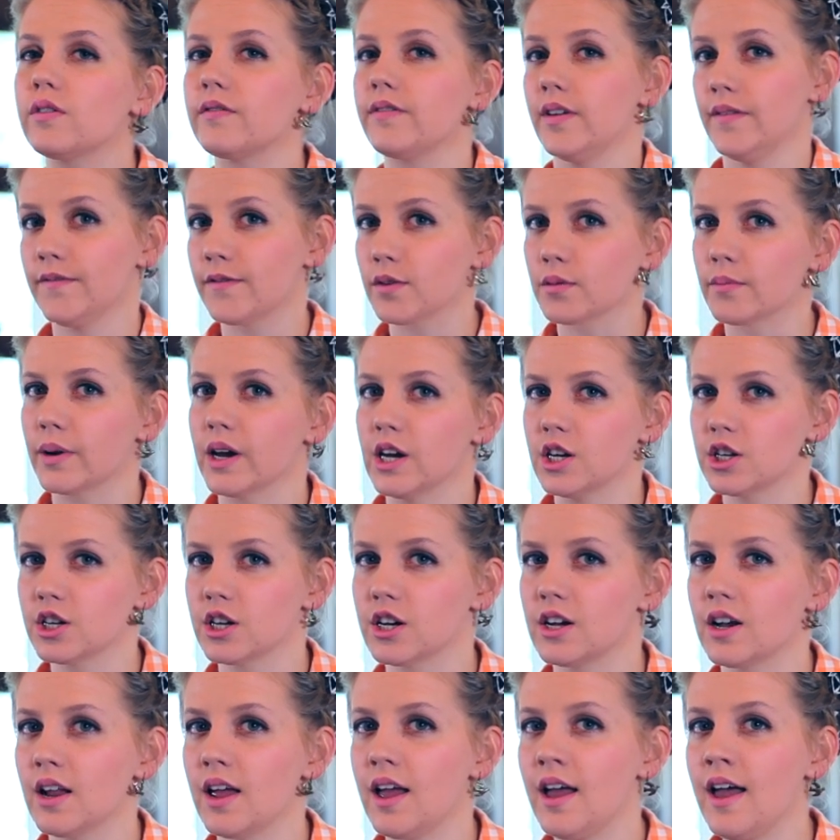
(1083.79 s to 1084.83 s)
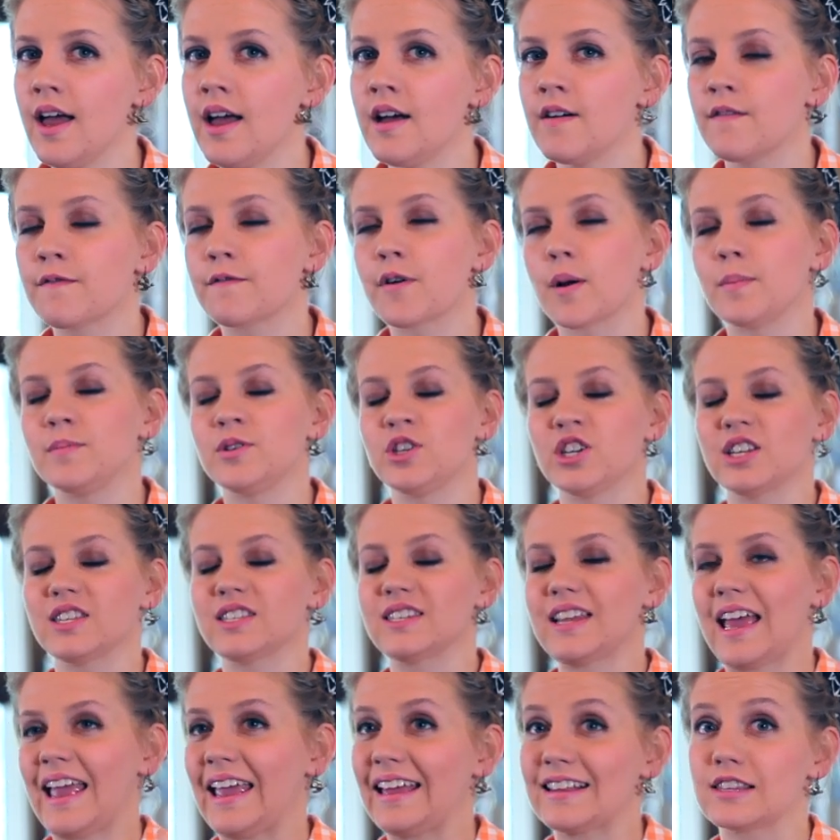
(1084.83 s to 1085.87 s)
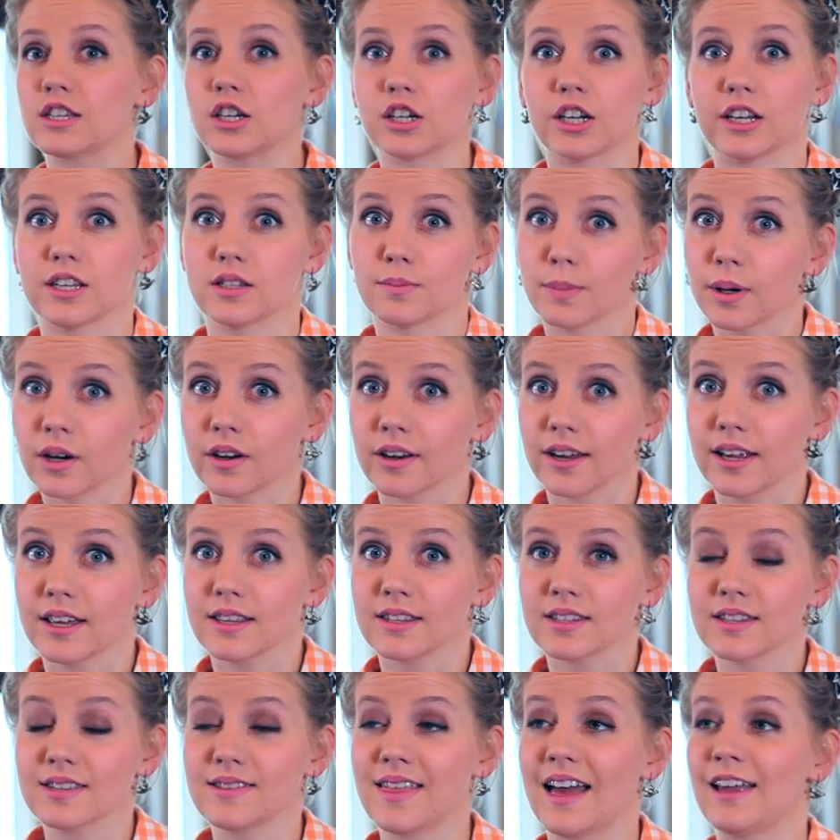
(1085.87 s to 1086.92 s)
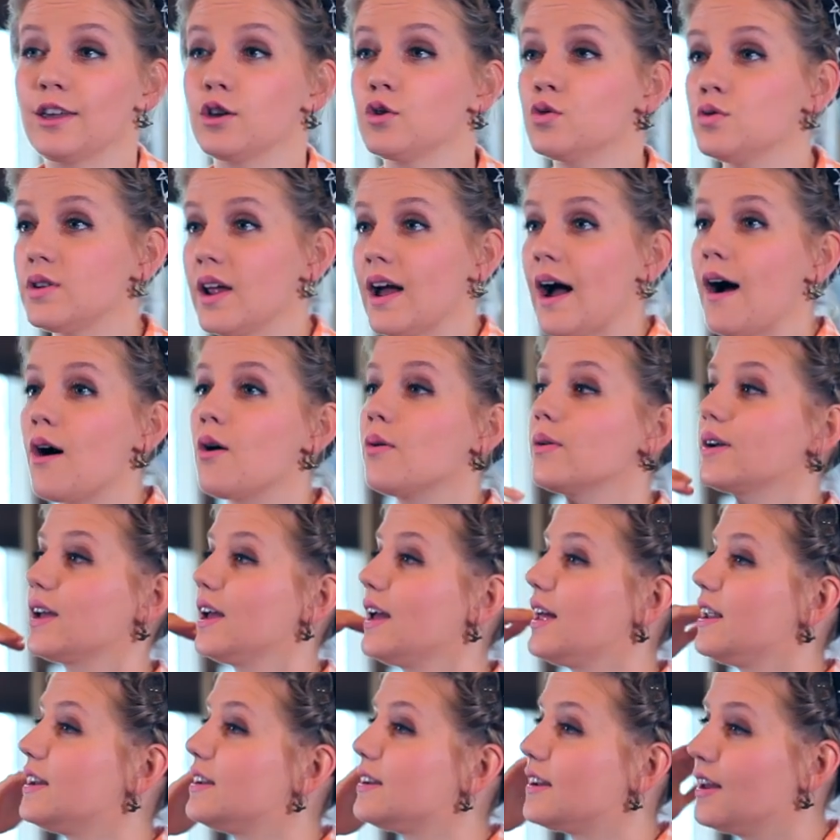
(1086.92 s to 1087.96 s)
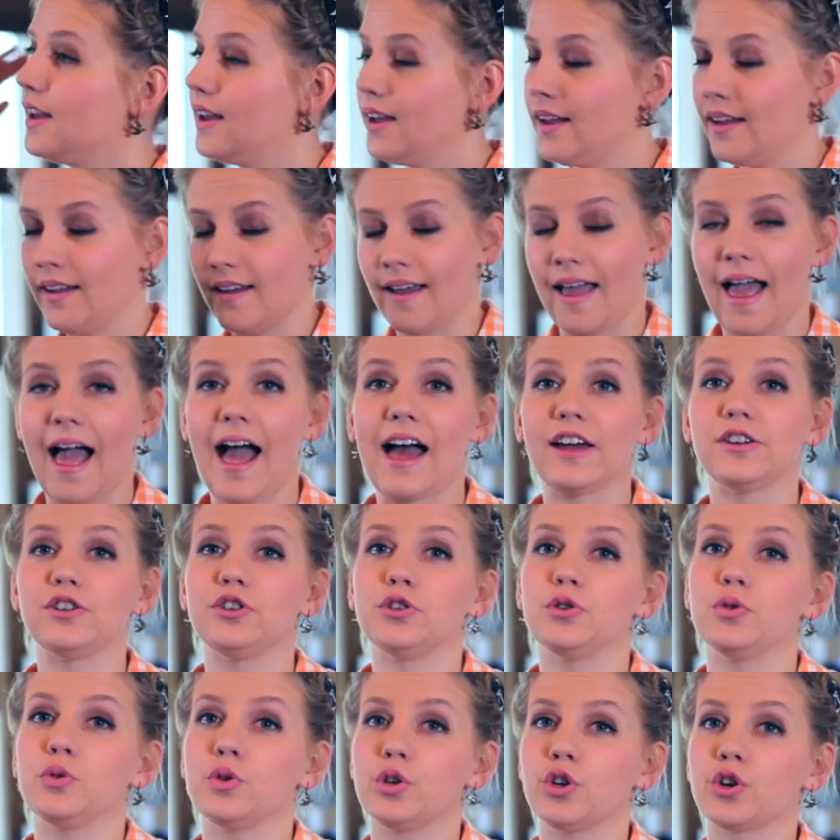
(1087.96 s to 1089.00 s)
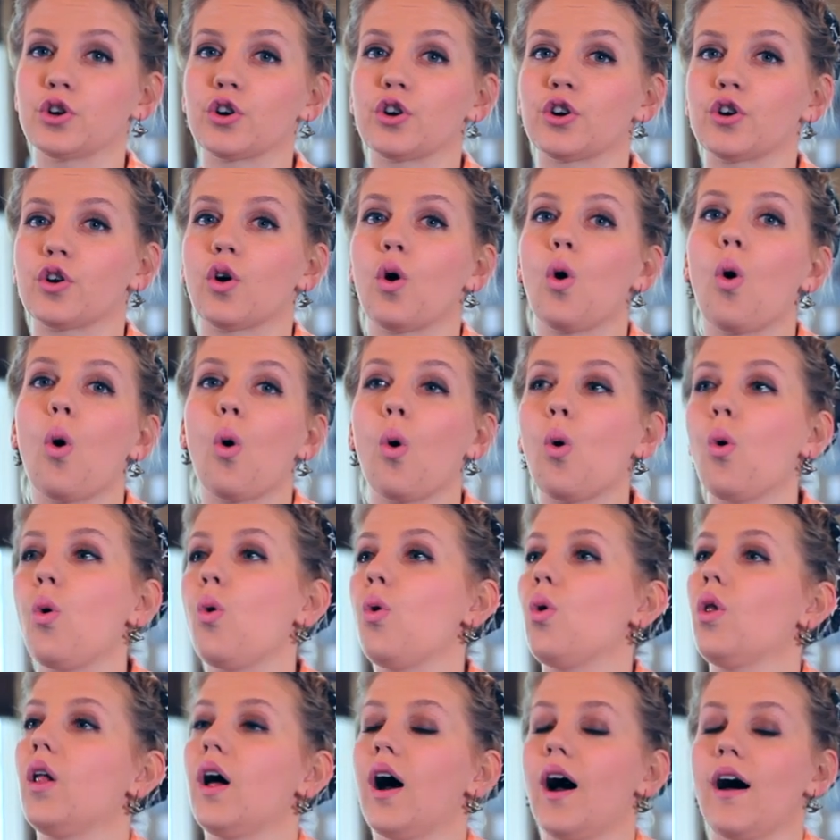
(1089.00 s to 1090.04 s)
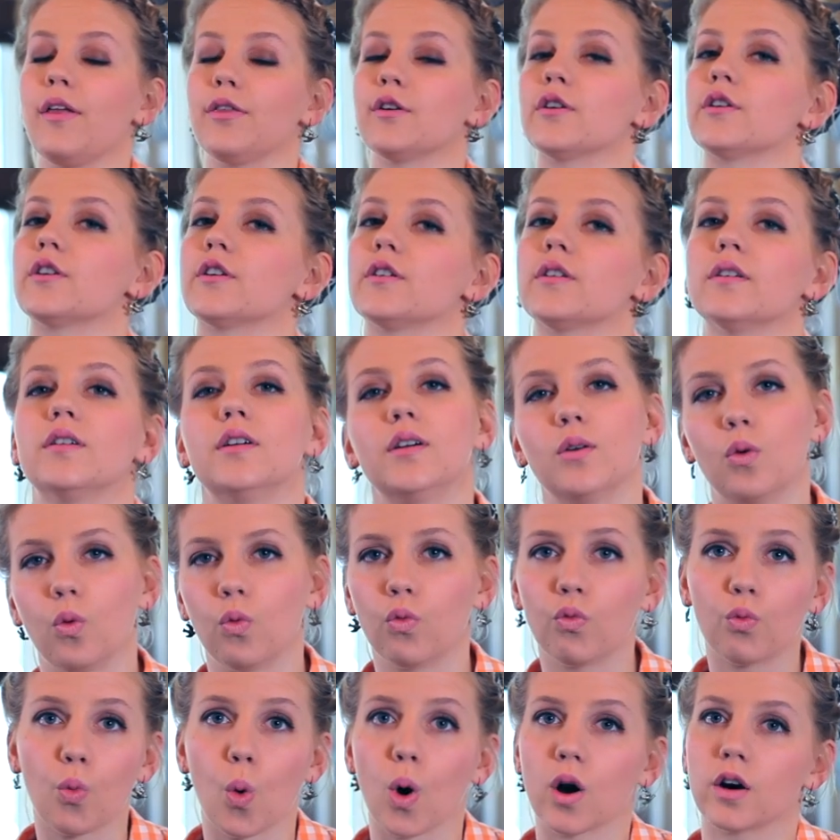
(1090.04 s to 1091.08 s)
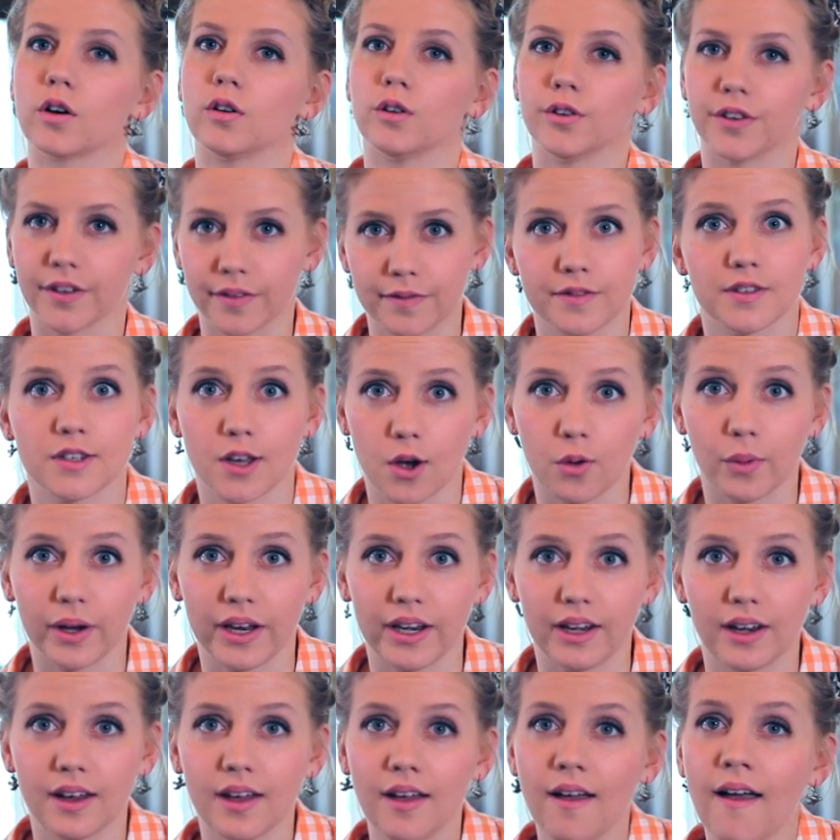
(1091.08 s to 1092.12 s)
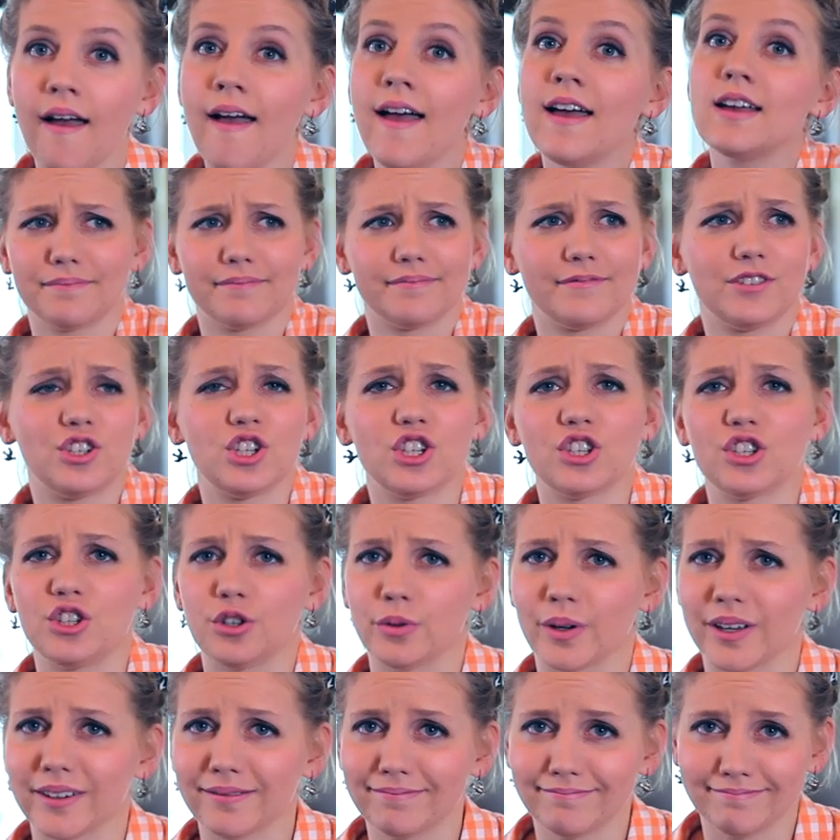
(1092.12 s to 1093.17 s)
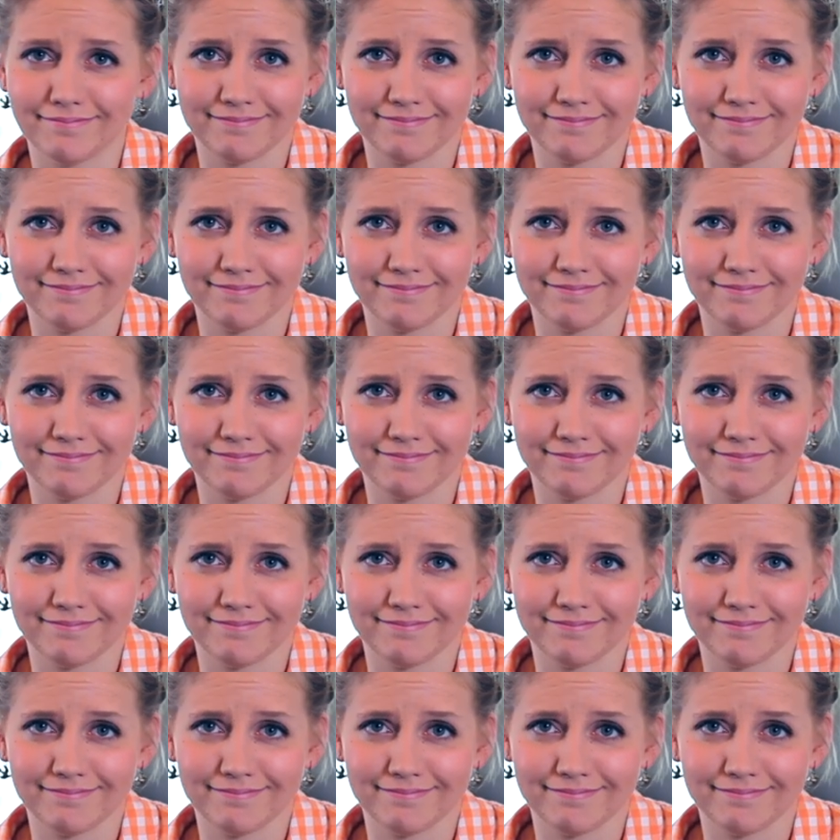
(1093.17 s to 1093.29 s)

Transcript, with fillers: of information from just hands-on experience that you now can add to your whole other world of sewing. Just do it.